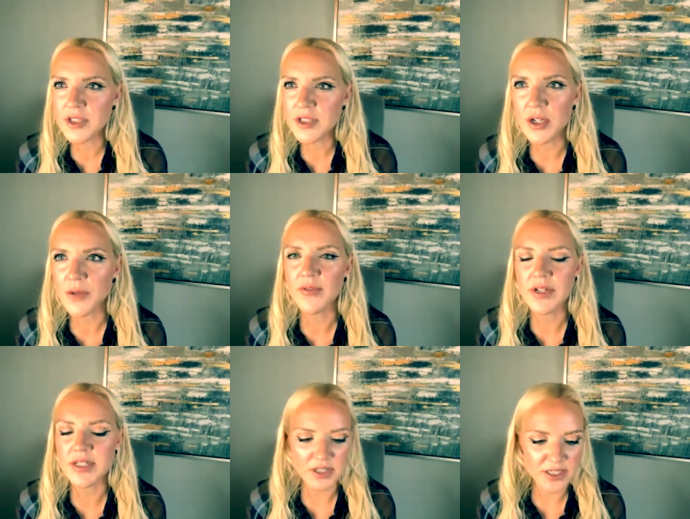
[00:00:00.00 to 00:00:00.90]
just a little bit of
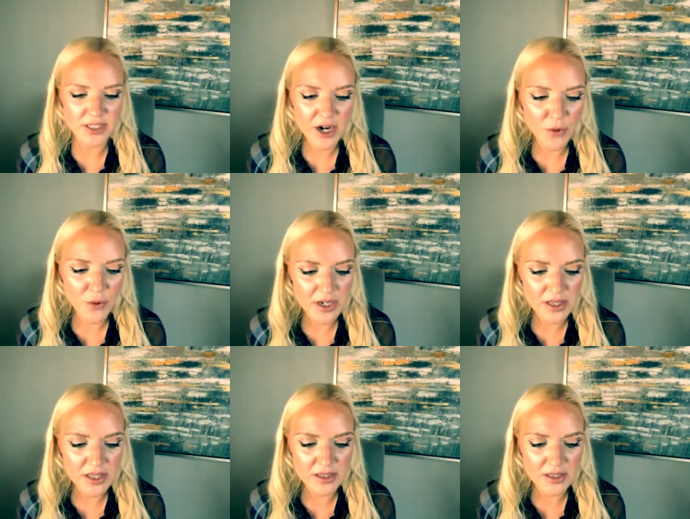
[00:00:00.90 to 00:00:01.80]
a different scenario,
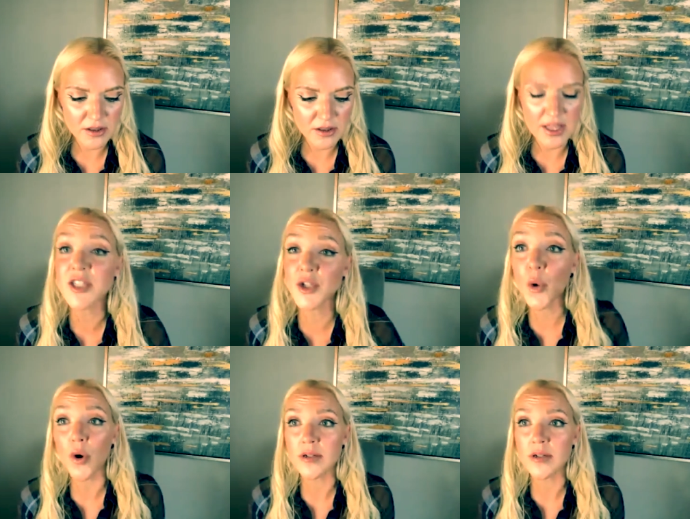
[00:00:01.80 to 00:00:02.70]
but th- that's
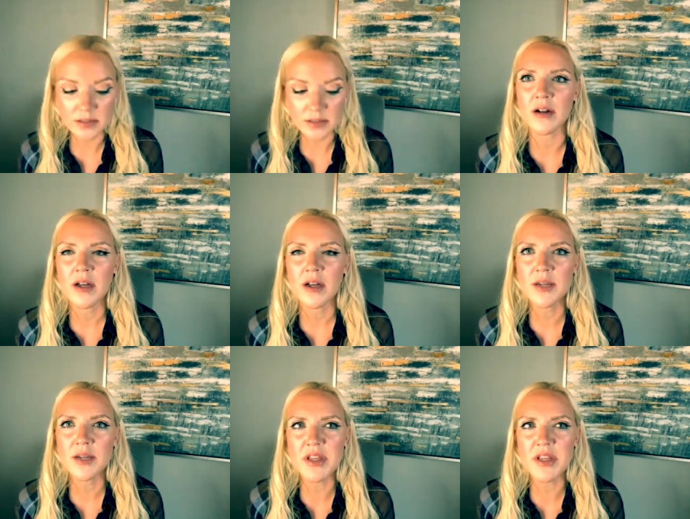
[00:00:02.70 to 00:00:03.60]
yours.
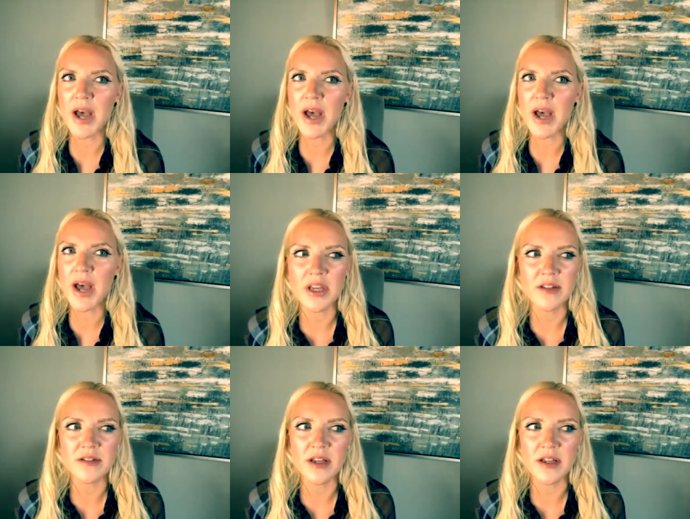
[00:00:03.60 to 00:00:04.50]
Some of these boundaries are
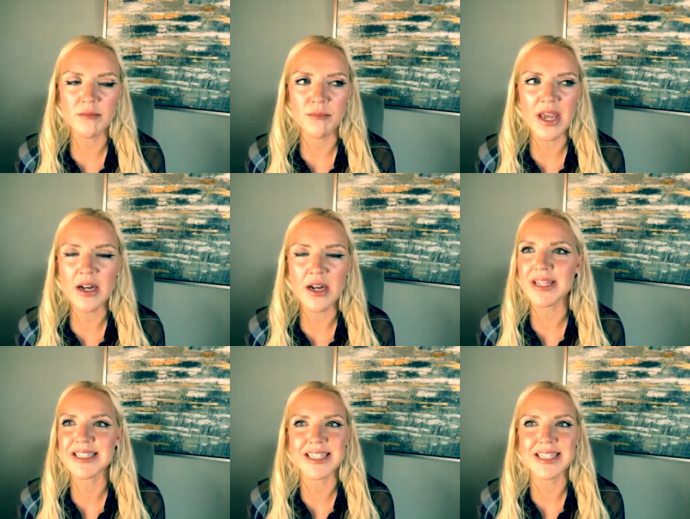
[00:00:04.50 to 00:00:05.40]
things that may not
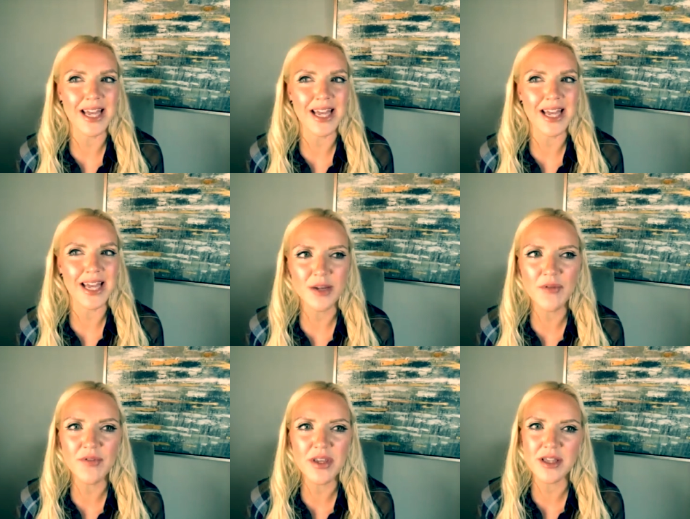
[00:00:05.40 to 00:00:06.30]
be said.
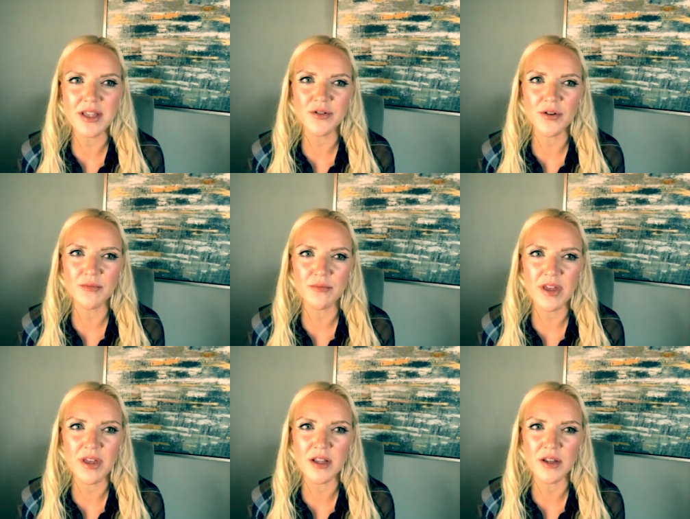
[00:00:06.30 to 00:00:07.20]
Some of these things are
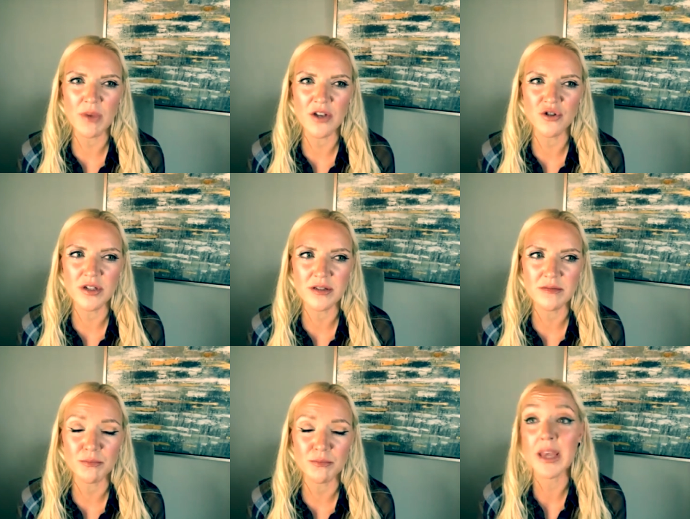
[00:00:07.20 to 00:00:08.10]
things that you may
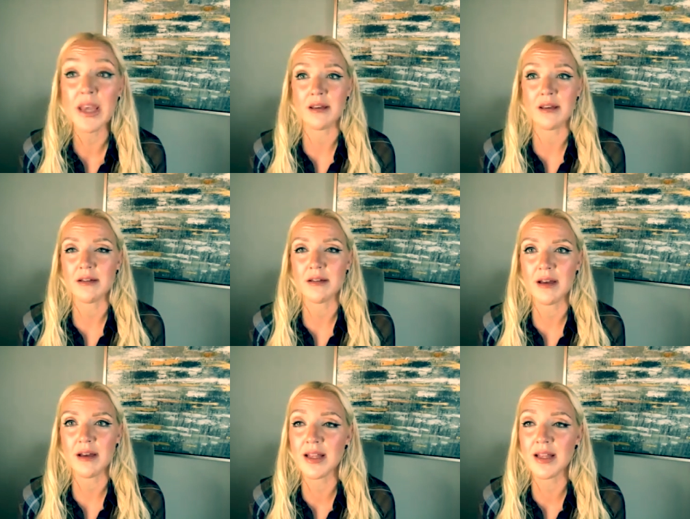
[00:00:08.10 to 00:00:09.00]
just be,
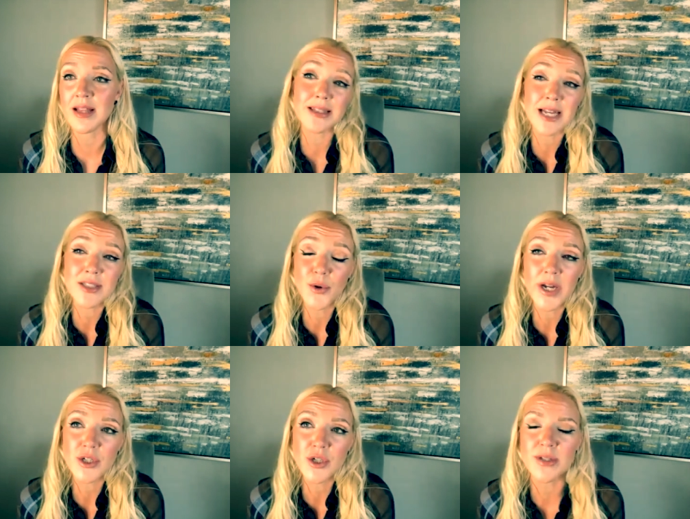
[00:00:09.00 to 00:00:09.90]
and that, that that's
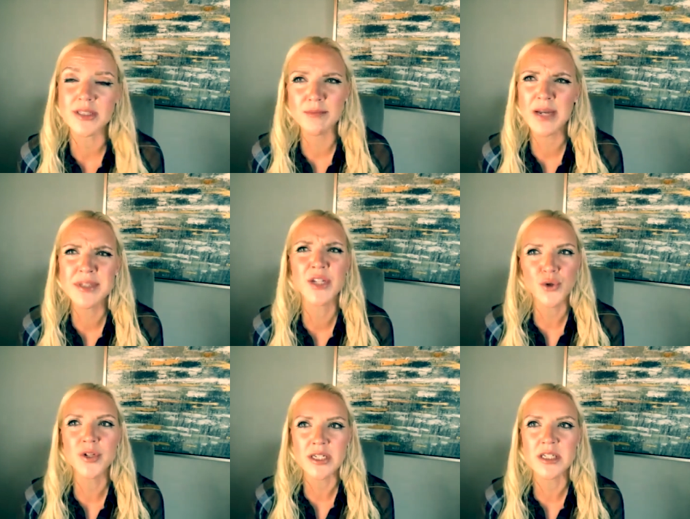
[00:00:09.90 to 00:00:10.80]
great too. And sometimes they
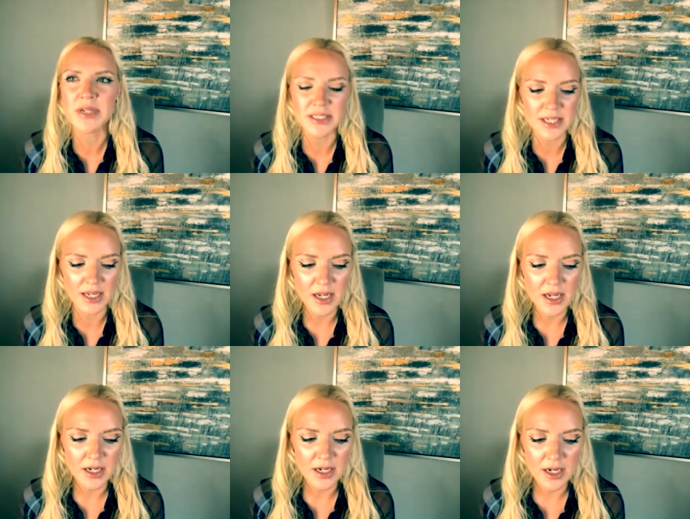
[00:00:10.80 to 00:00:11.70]
do need to be said.
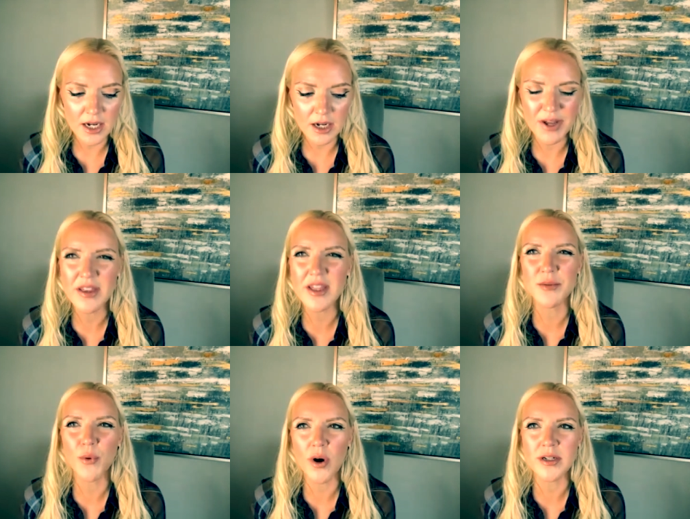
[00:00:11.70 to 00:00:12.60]
Um, I think that's
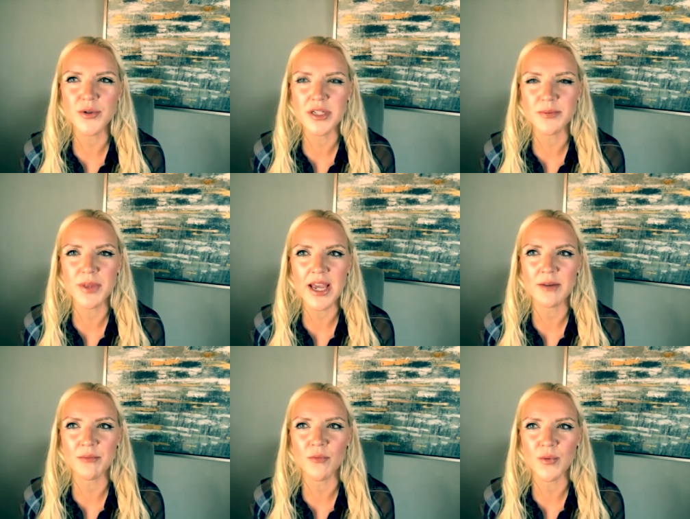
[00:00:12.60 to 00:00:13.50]
important to
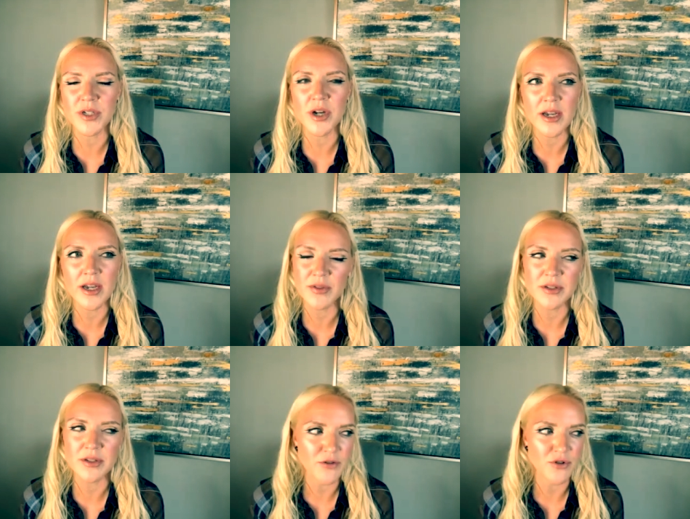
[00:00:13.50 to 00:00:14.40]
explain when we're talking about
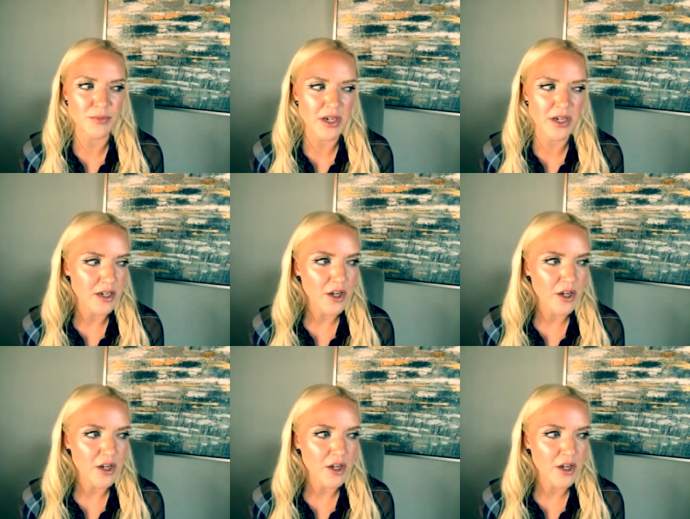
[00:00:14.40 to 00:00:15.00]
these boundaries because